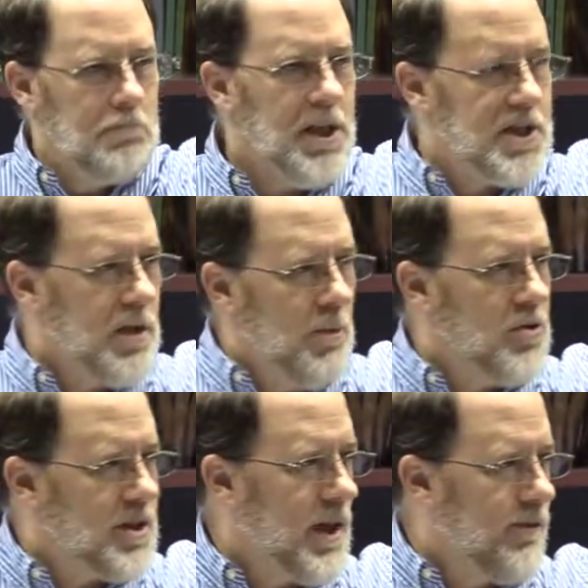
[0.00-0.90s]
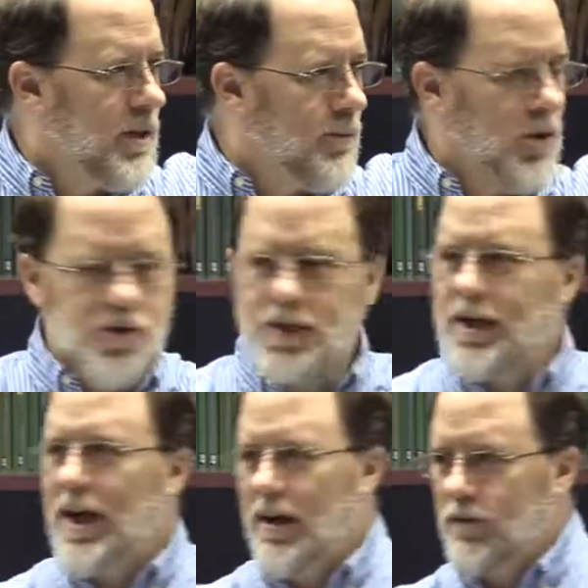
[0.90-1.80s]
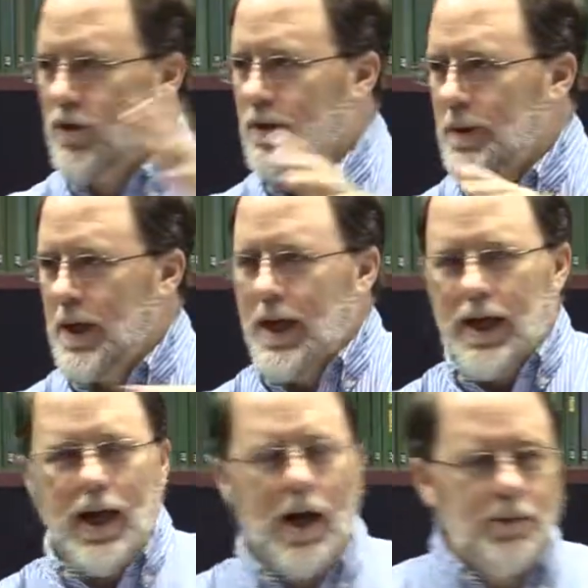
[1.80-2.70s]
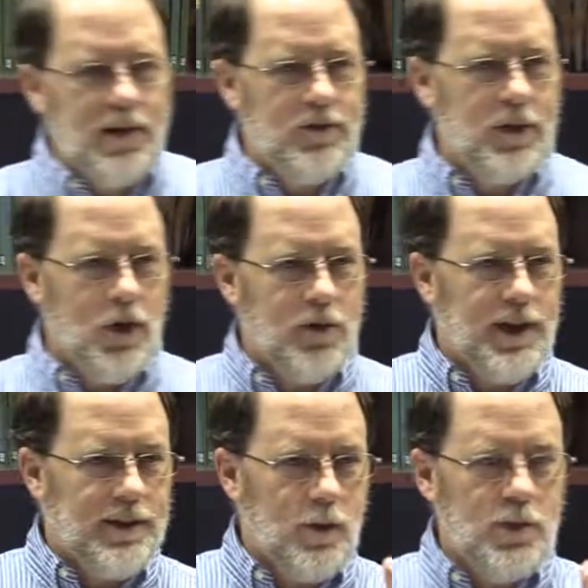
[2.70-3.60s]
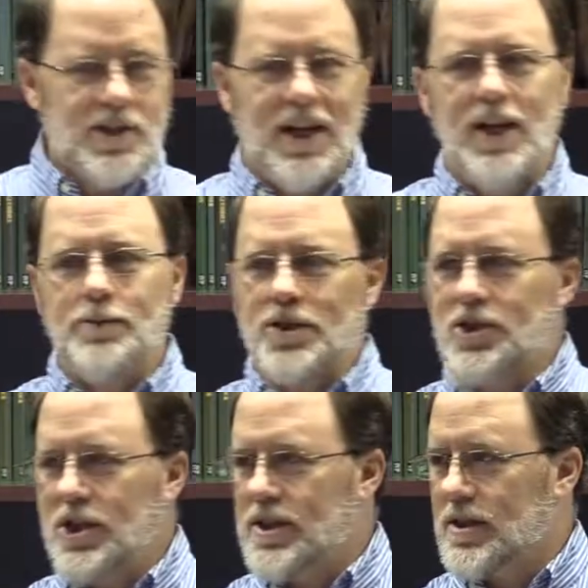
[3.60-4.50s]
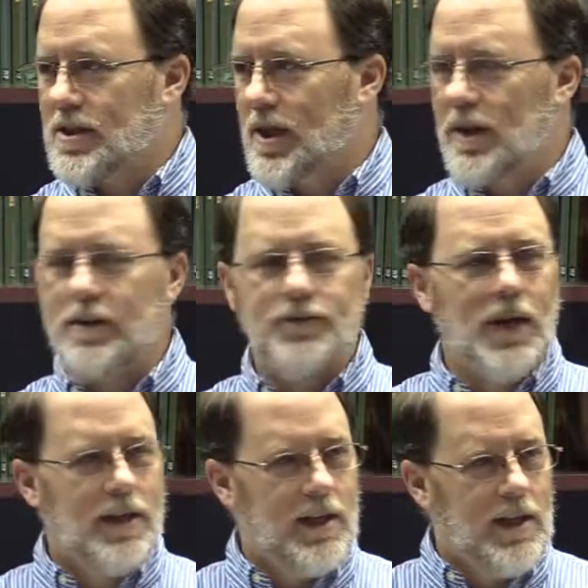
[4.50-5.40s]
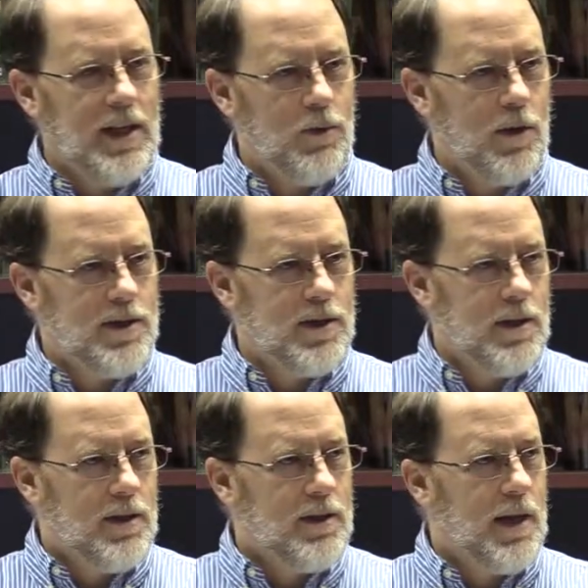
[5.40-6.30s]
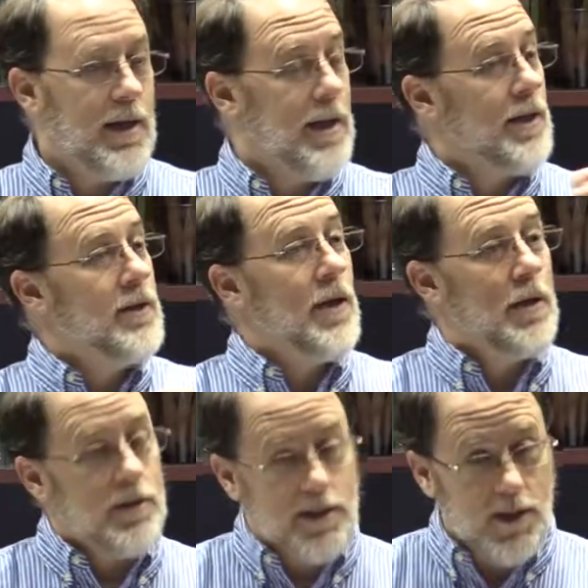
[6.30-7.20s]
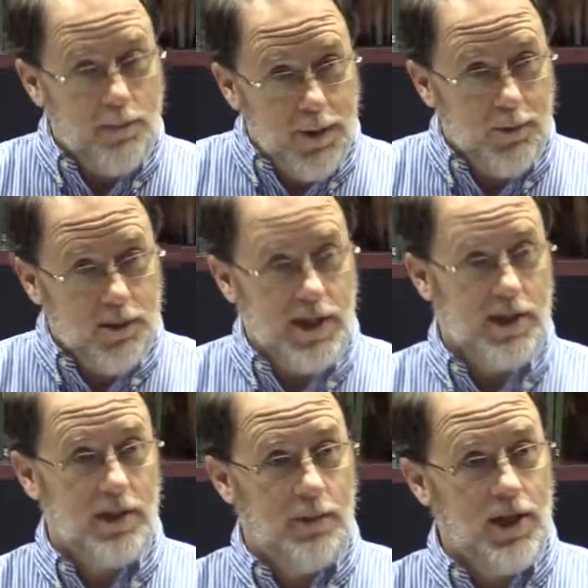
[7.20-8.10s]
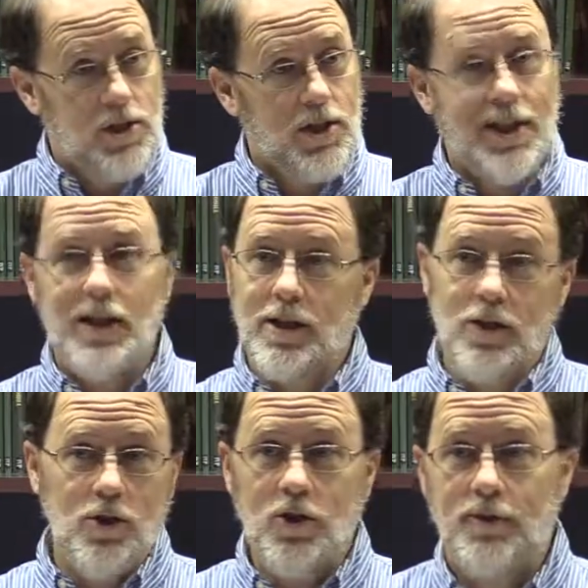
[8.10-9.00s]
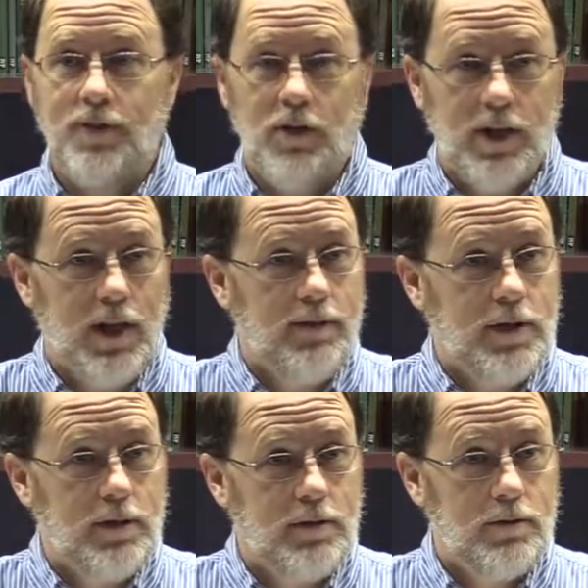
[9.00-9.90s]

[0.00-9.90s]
He's the most loving person ever. And how many of you know that there were times in Jesus' life that he was, that in some people's estimation, he didn't look very loving?